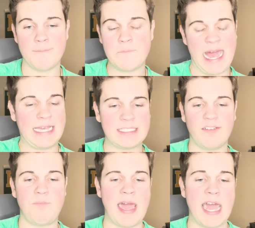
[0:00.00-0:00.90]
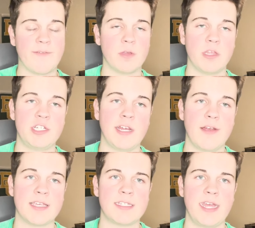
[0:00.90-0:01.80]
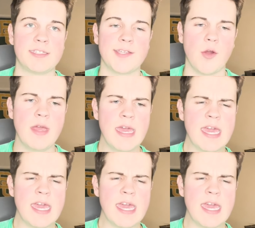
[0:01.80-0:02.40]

A massive bag for Legarius Sneed, so